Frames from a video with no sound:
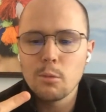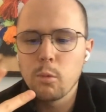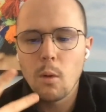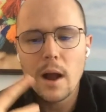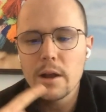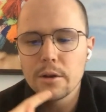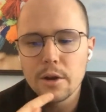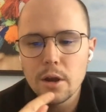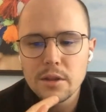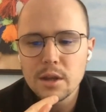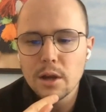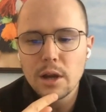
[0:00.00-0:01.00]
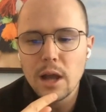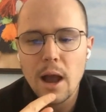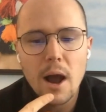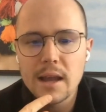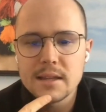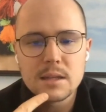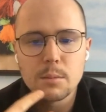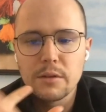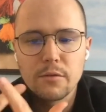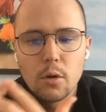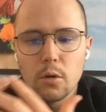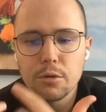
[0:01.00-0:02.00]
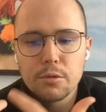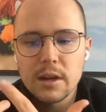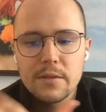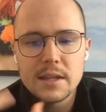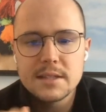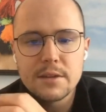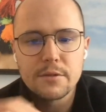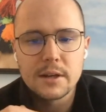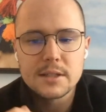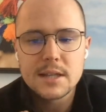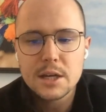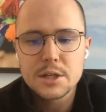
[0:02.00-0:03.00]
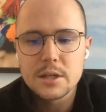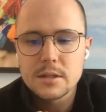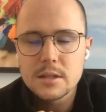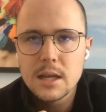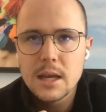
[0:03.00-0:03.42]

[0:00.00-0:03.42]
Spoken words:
why on earth you've got to hire someone for all three of these different sections,